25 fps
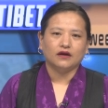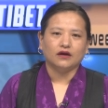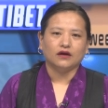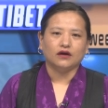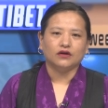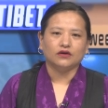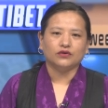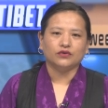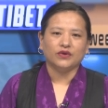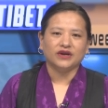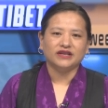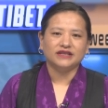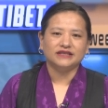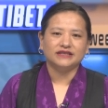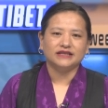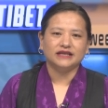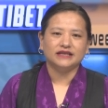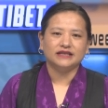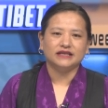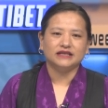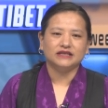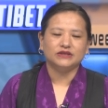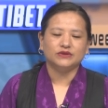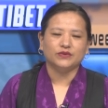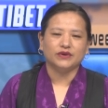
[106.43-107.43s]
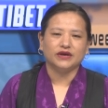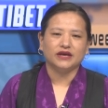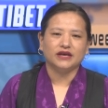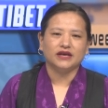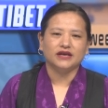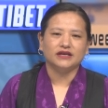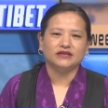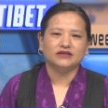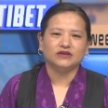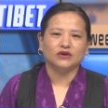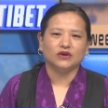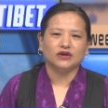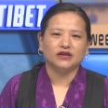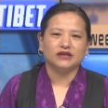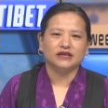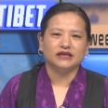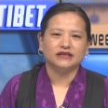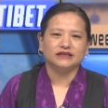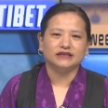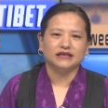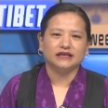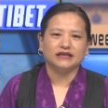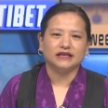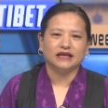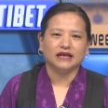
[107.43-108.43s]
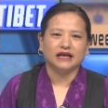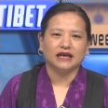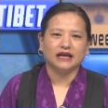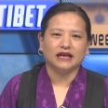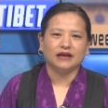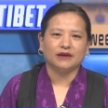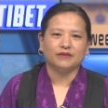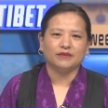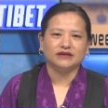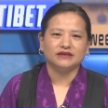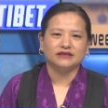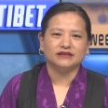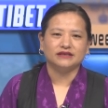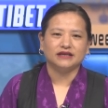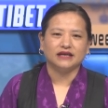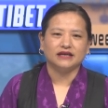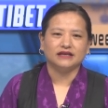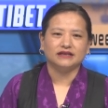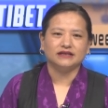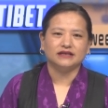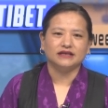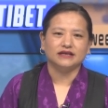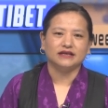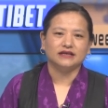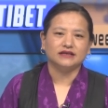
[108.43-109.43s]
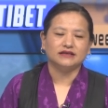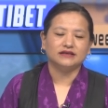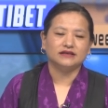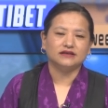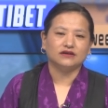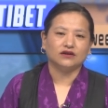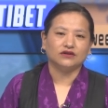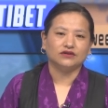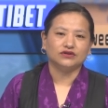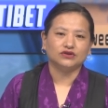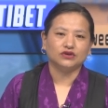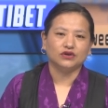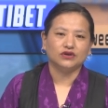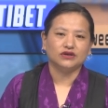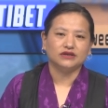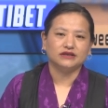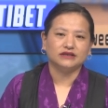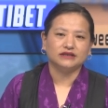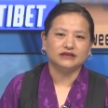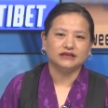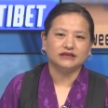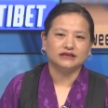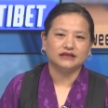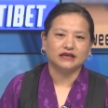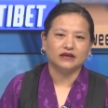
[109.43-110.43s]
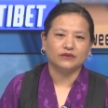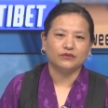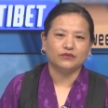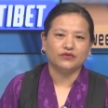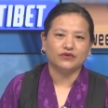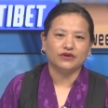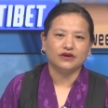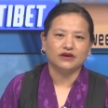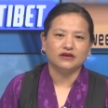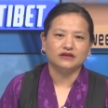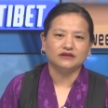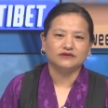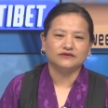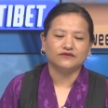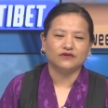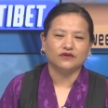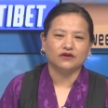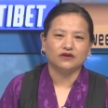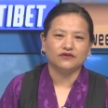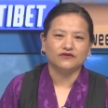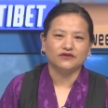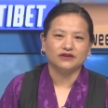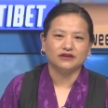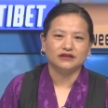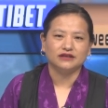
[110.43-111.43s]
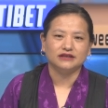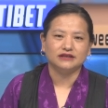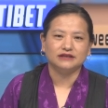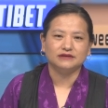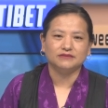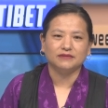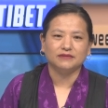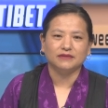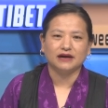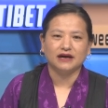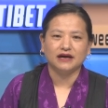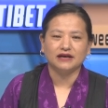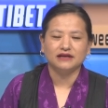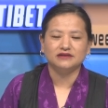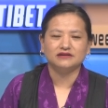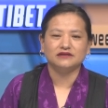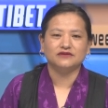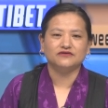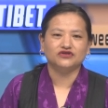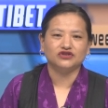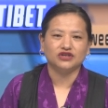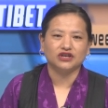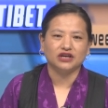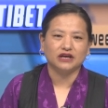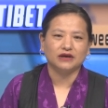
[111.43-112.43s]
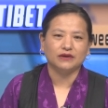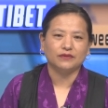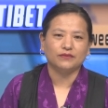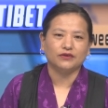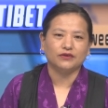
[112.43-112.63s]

On Wednesday this week, His Holiness the Dalai Lama sent his condolences and prayers following the demise of Czech